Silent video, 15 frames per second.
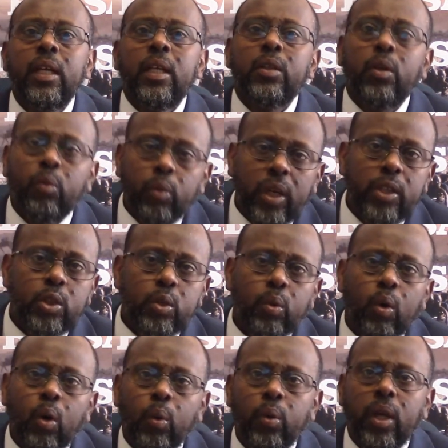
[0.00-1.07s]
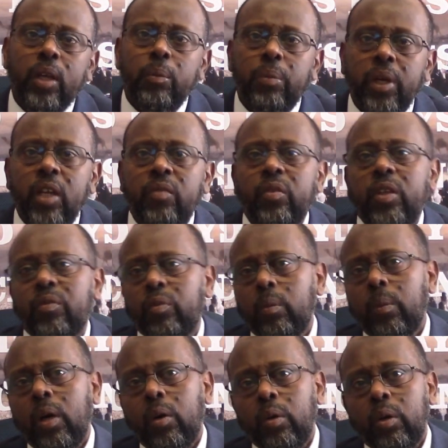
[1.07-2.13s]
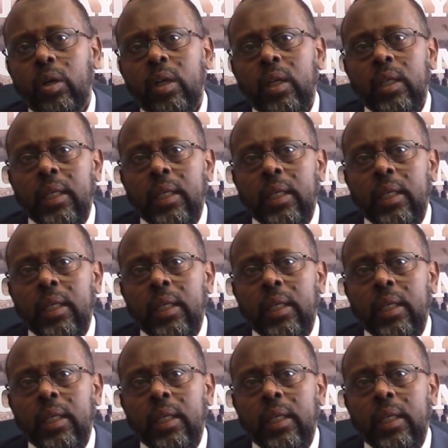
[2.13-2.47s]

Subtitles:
the right to own and benefit from our